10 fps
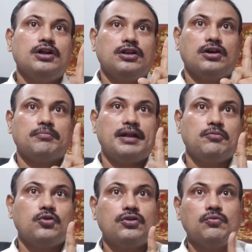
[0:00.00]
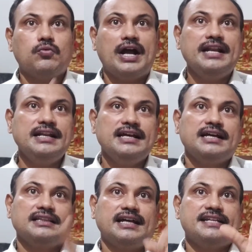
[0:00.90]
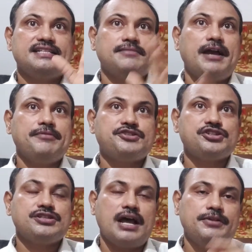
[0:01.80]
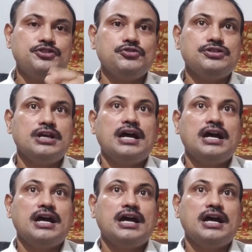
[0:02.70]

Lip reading: mode 1, that is the vibrations amplitude,